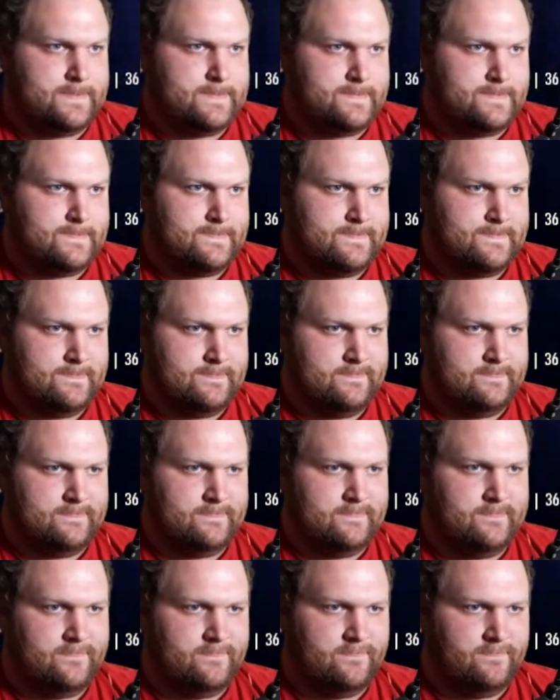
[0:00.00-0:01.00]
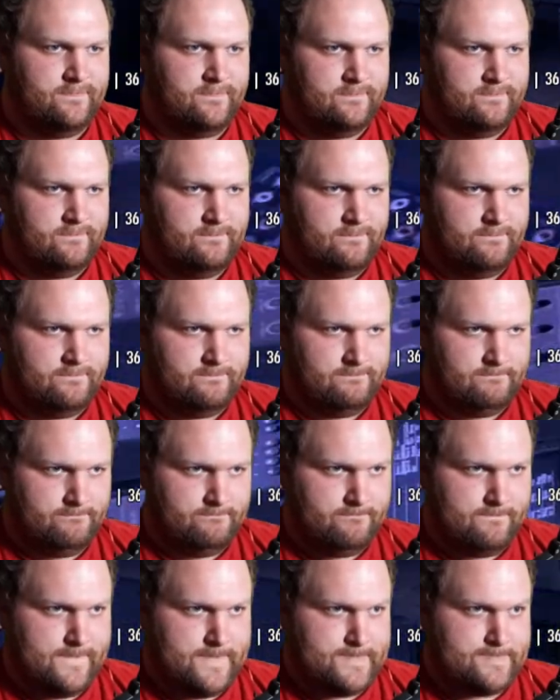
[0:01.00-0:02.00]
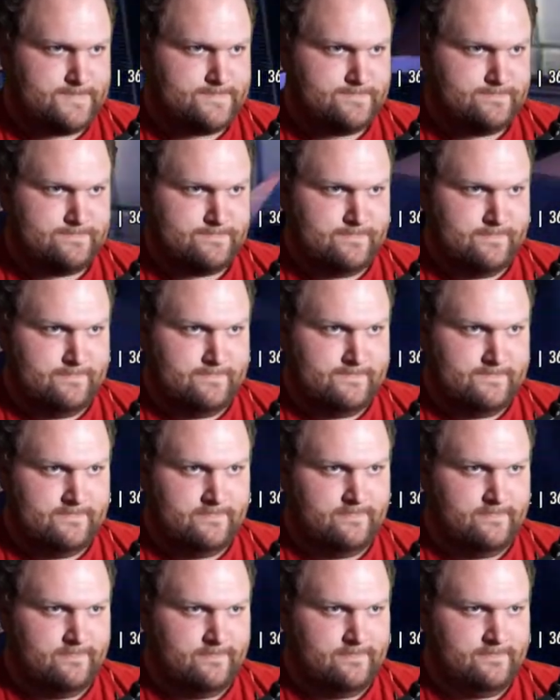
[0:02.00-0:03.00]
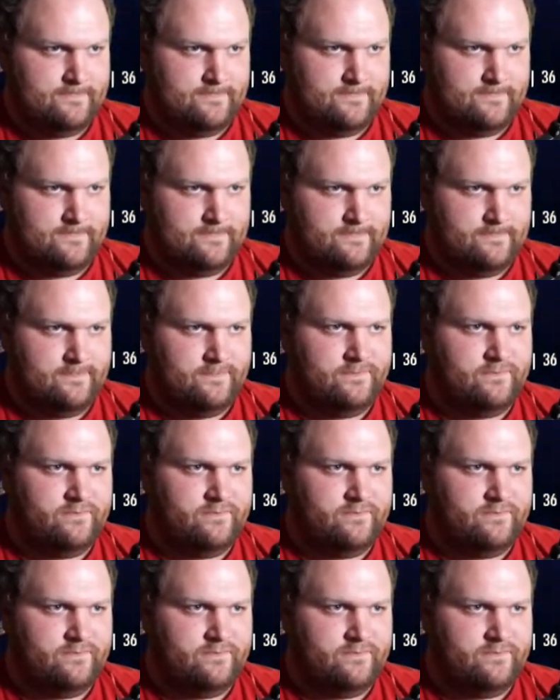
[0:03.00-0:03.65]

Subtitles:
(silence)